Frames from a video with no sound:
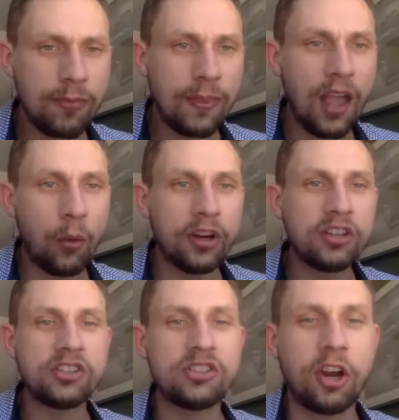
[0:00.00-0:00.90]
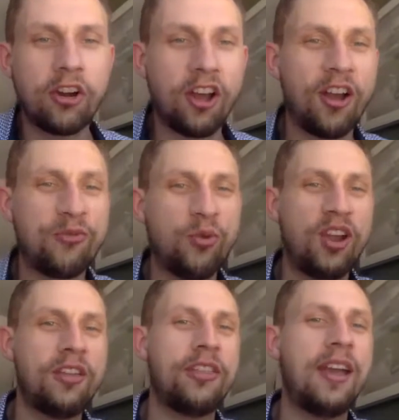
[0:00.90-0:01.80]
I wanted to start off
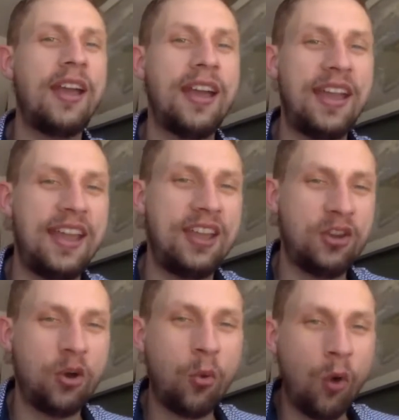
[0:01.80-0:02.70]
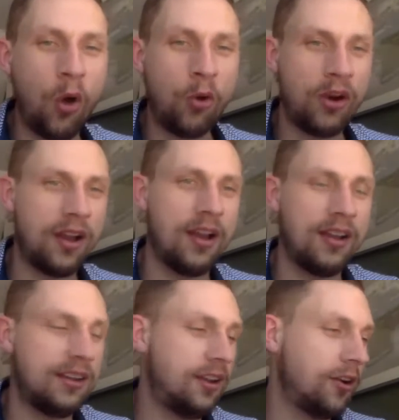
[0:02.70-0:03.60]
with a quote
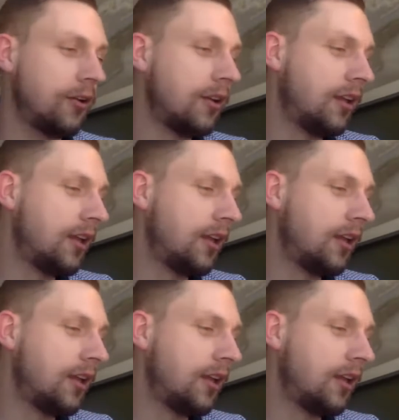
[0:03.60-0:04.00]
on here.